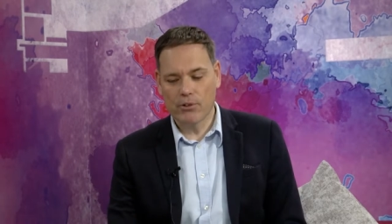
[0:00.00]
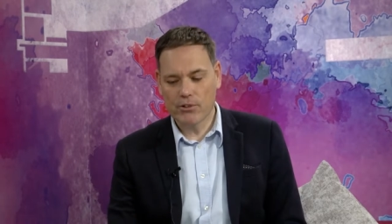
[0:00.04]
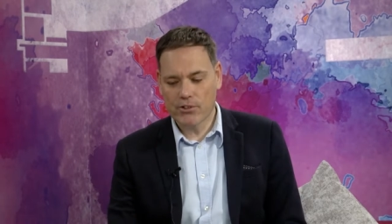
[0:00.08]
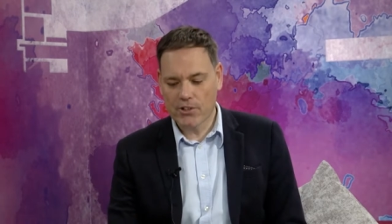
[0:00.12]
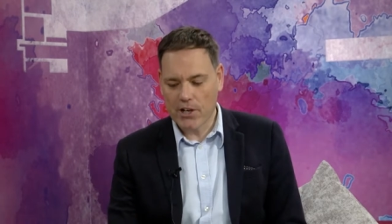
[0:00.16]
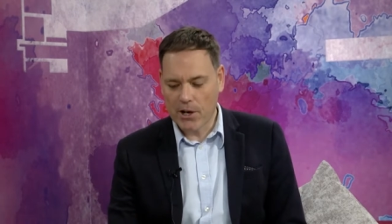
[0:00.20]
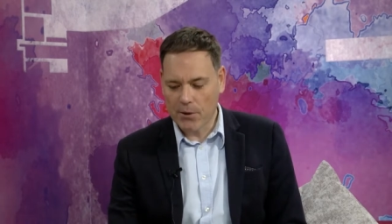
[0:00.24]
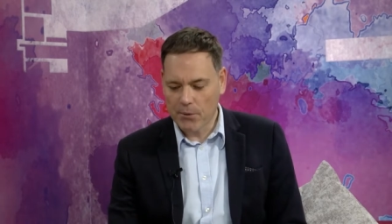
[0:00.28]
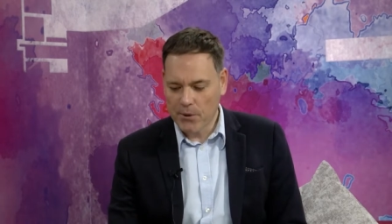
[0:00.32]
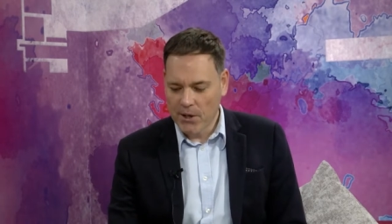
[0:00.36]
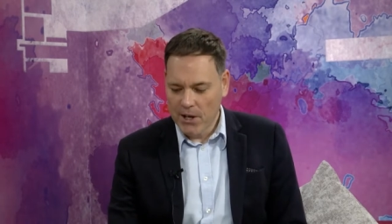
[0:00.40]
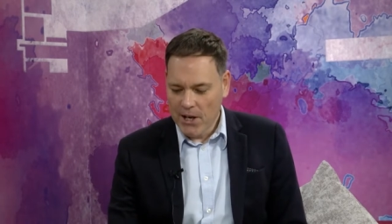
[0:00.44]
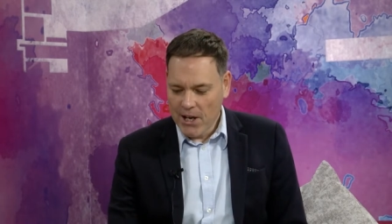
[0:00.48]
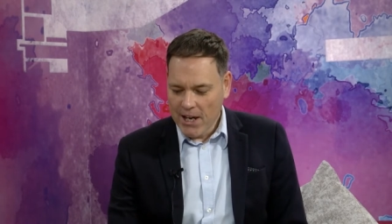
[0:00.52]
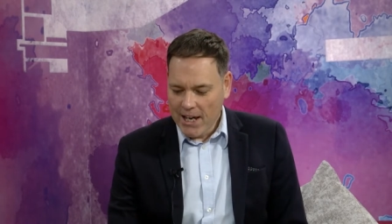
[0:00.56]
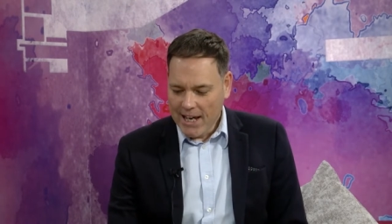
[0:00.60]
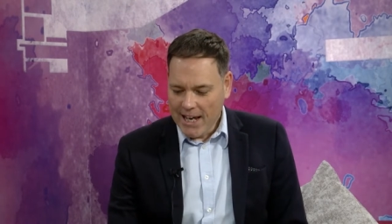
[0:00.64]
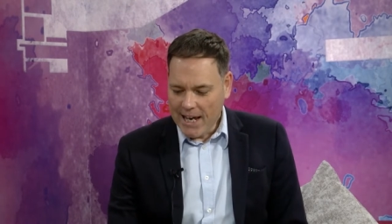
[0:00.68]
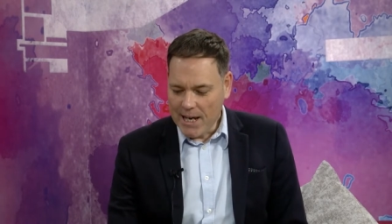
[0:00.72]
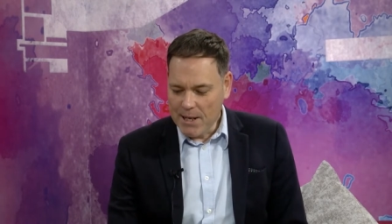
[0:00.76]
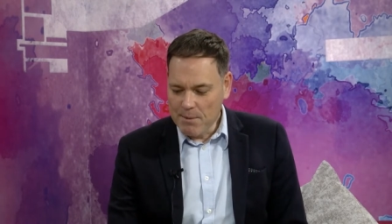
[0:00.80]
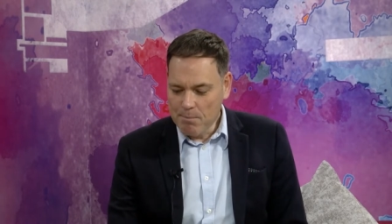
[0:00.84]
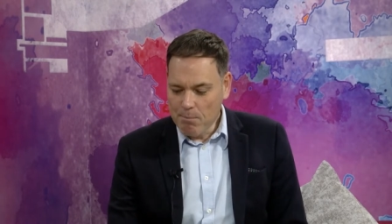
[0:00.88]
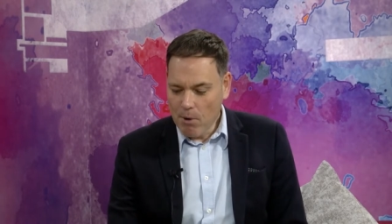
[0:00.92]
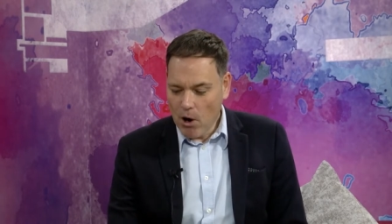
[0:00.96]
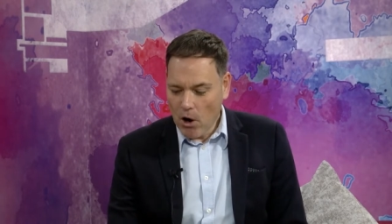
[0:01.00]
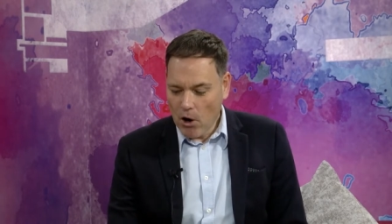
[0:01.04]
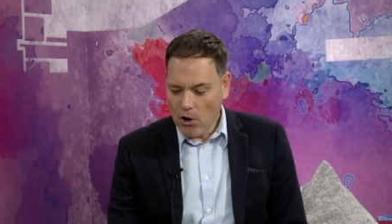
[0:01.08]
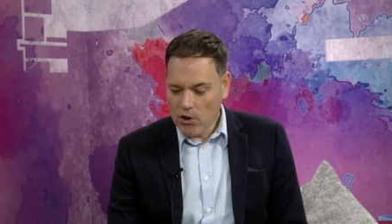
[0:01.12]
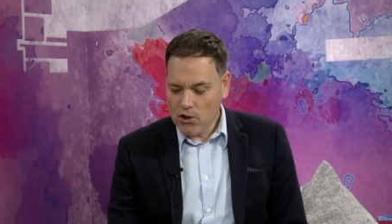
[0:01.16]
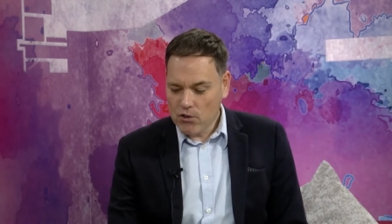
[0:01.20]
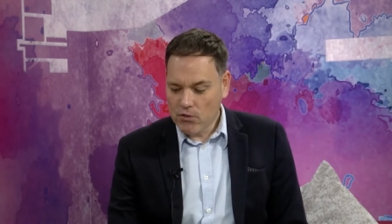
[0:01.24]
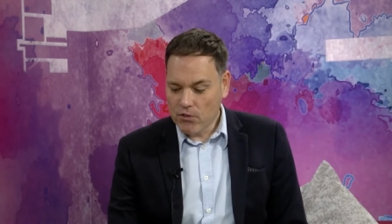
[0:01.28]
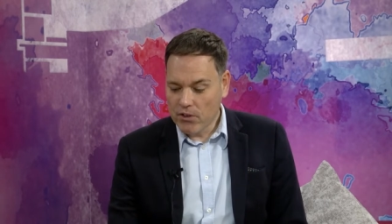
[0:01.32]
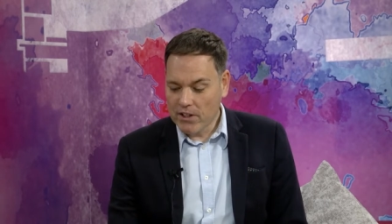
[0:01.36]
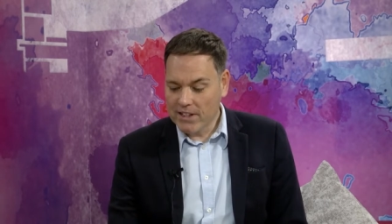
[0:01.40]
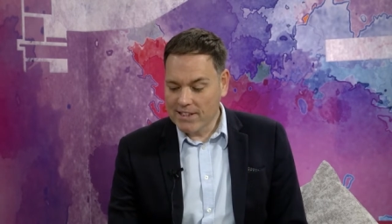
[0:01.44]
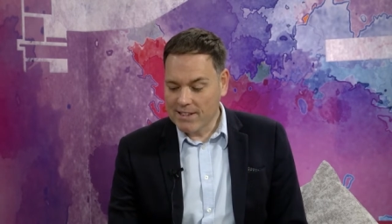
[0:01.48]
So in March,
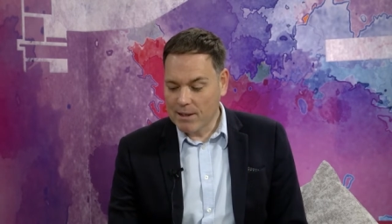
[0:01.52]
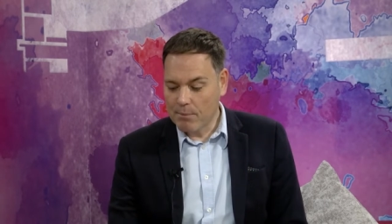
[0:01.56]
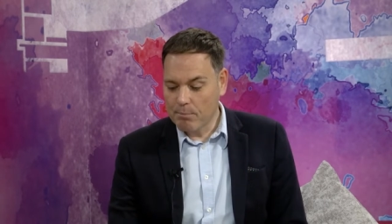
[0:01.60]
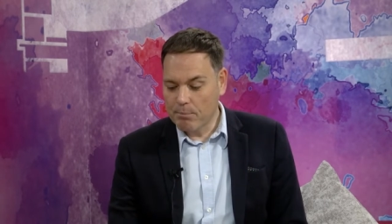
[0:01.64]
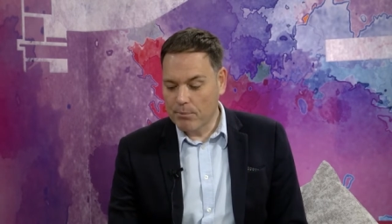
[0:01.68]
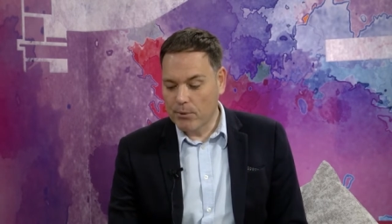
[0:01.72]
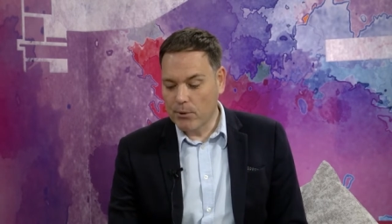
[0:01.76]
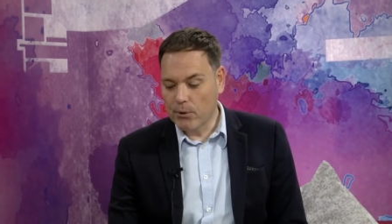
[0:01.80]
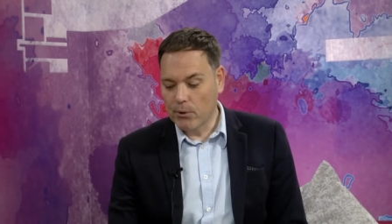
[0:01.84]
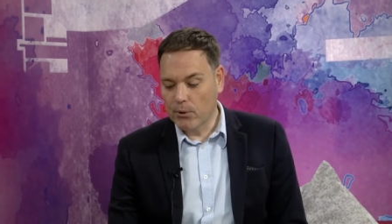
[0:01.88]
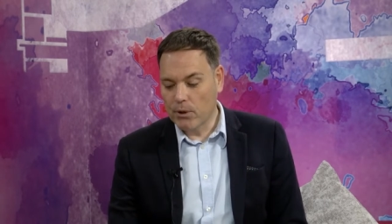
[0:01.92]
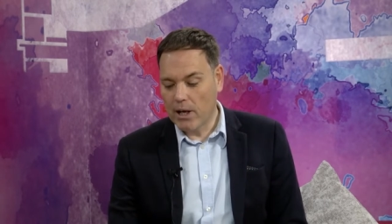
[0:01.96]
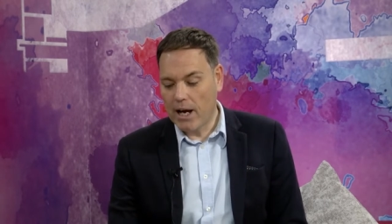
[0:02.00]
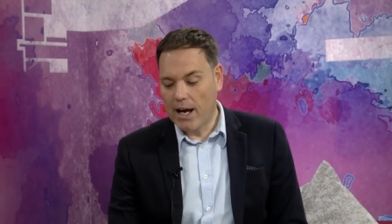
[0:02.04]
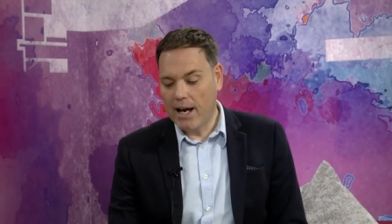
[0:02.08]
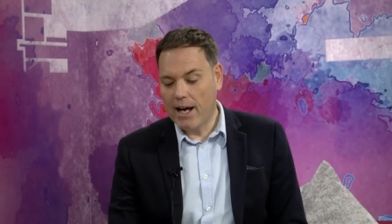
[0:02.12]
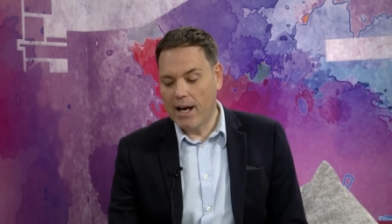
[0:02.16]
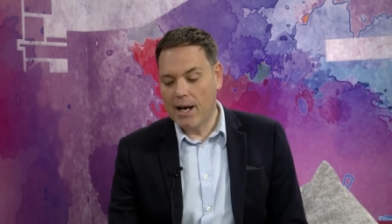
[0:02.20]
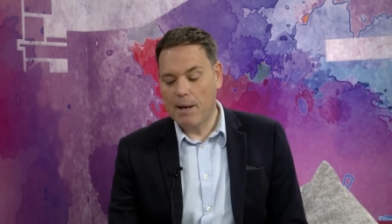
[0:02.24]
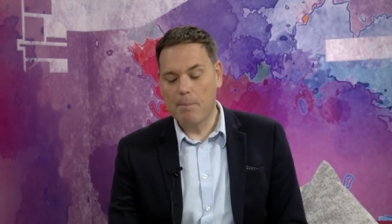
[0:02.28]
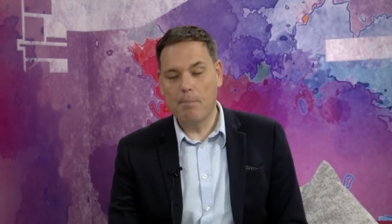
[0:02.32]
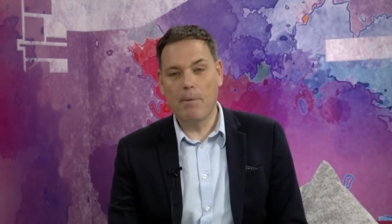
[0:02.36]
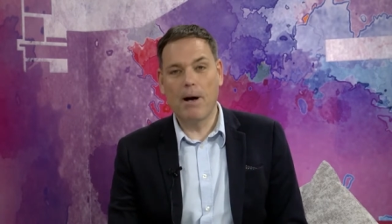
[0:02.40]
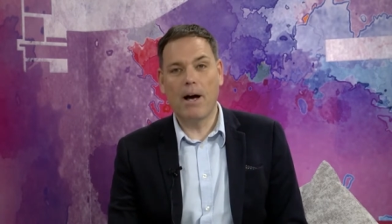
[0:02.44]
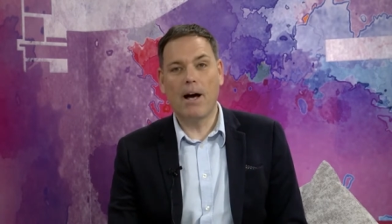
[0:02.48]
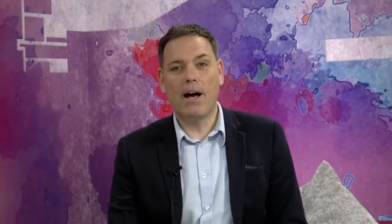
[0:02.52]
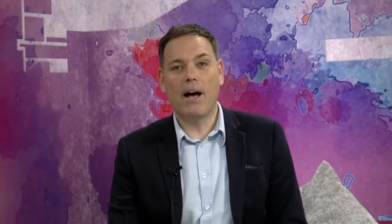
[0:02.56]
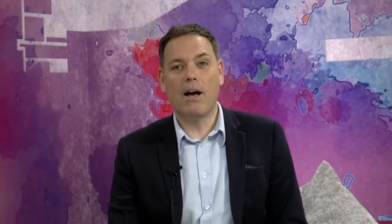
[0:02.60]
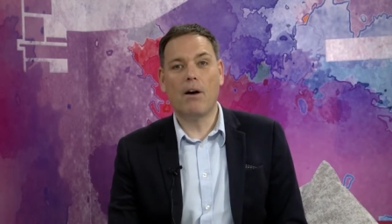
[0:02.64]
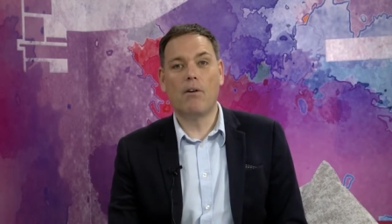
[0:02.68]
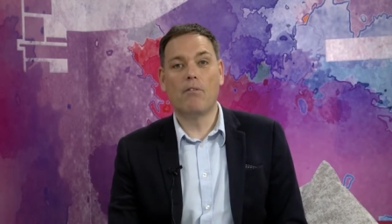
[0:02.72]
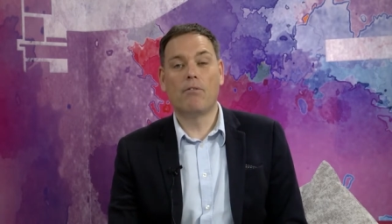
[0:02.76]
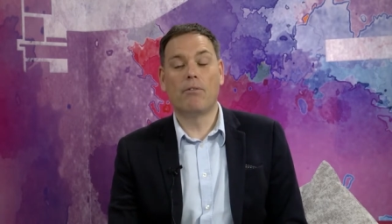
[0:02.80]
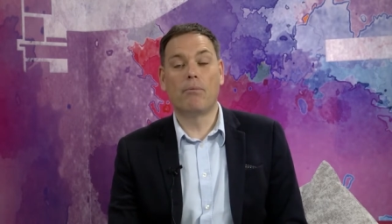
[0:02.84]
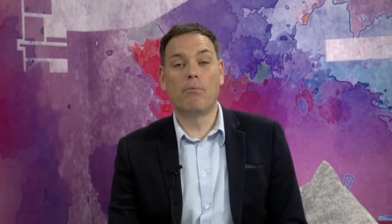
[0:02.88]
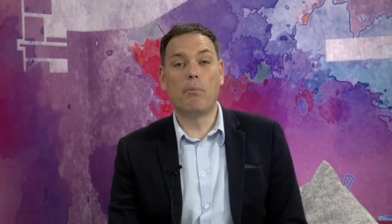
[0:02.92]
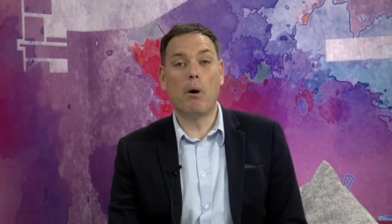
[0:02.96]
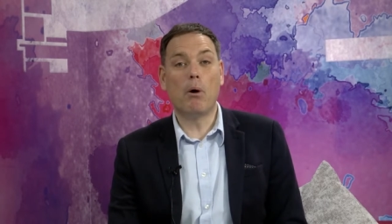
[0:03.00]
for example,
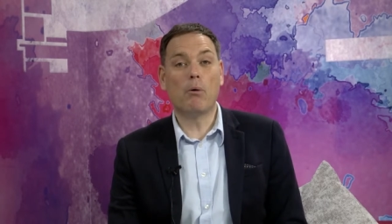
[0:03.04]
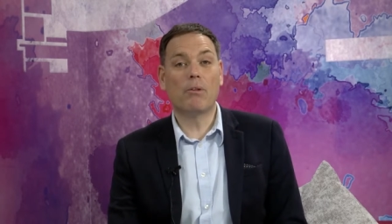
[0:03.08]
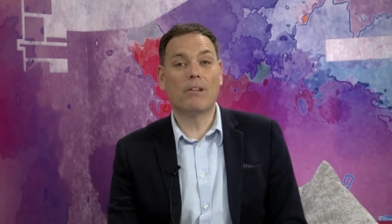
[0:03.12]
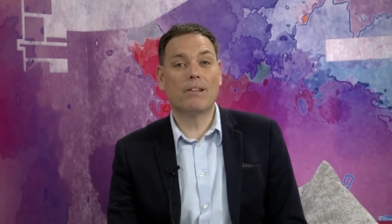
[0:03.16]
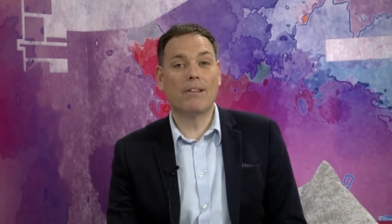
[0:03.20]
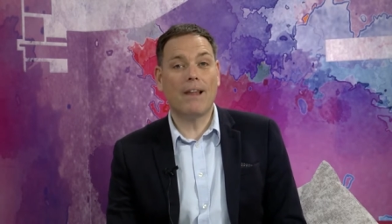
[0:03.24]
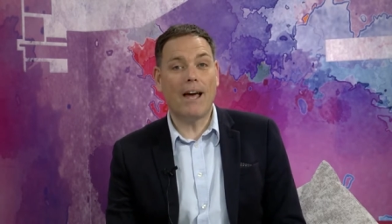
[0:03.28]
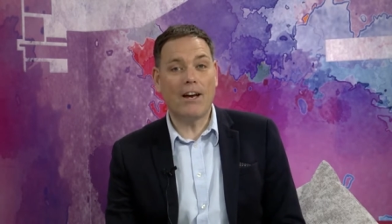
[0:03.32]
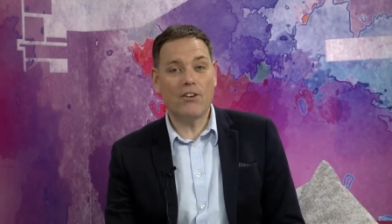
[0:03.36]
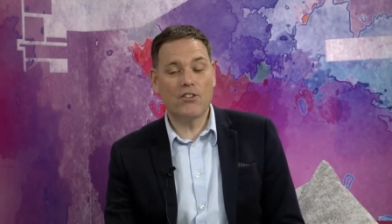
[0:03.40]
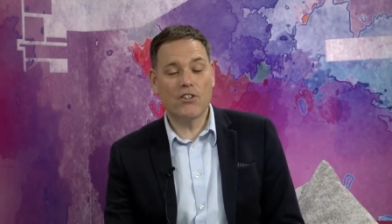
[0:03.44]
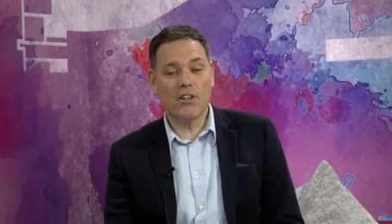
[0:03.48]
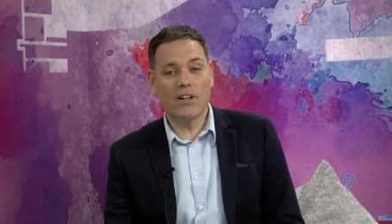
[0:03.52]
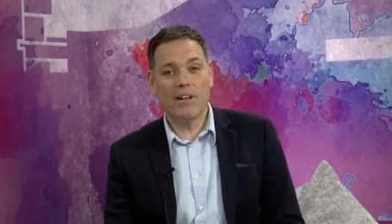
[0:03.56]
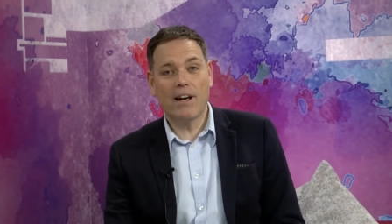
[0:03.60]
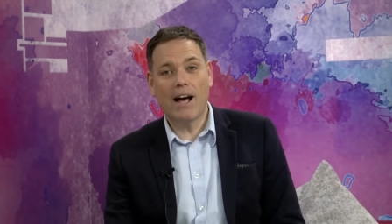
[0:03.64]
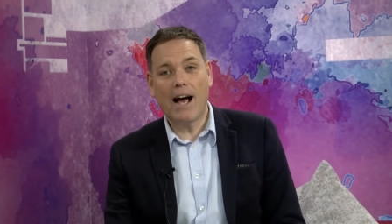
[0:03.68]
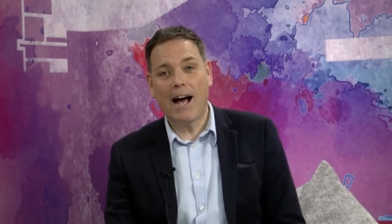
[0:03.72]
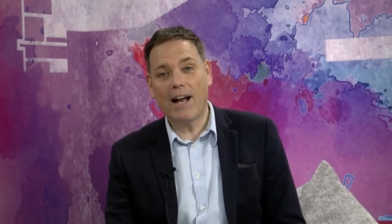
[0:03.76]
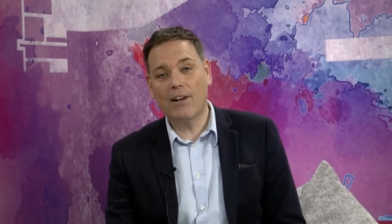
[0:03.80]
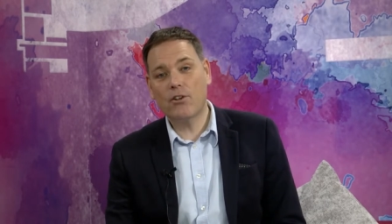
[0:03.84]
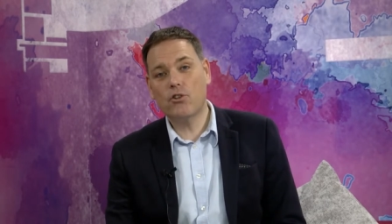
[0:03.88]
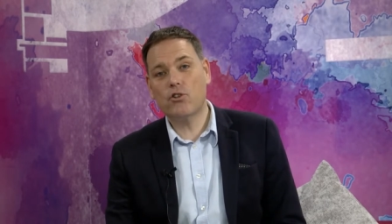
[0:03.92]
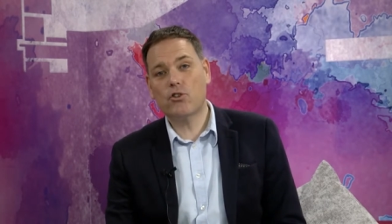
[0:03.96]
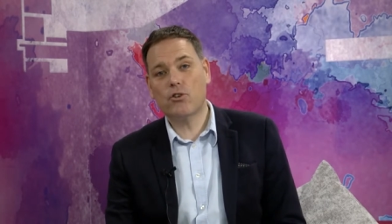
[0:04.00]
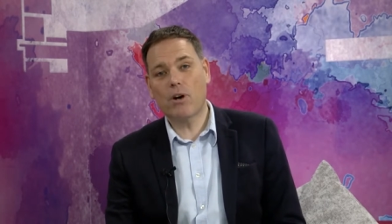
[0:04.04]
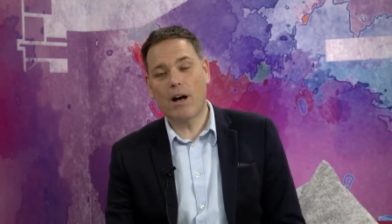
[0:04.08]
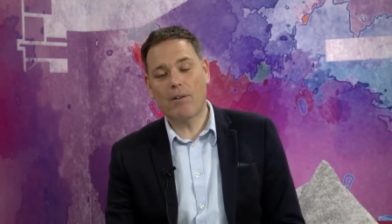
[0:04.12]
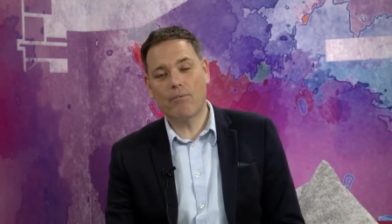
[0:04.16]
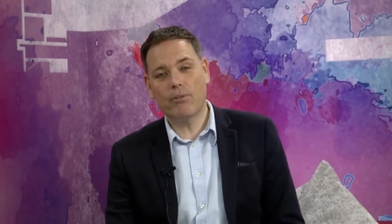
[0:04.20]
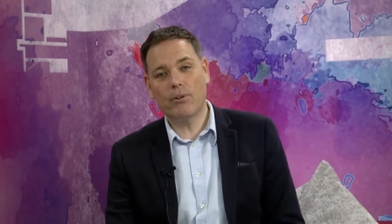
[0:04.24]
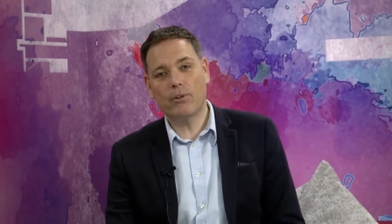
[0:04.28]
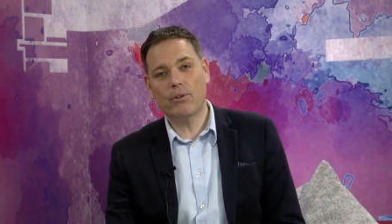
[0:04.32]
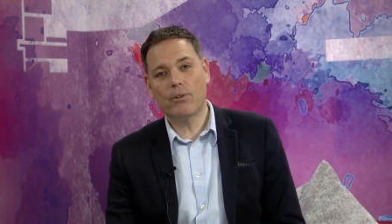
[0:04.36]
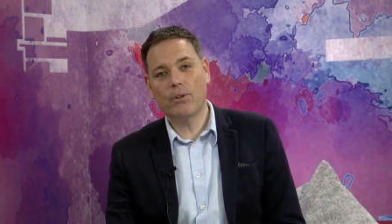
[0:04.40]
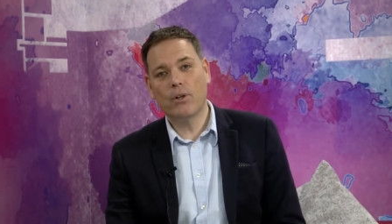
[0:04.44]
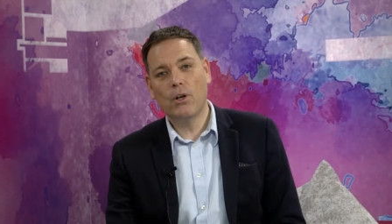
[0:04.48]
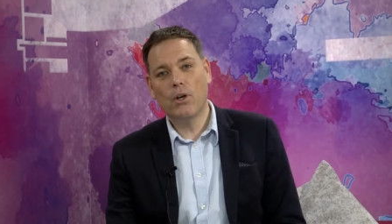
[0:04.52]
for both leisure and
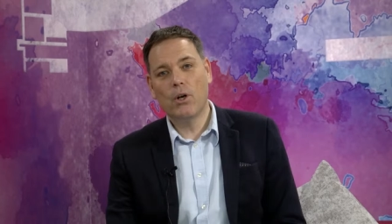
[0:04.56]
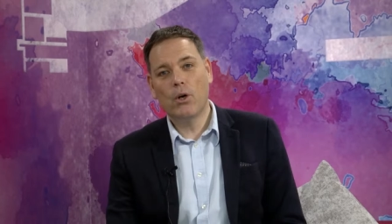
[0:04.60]
travel,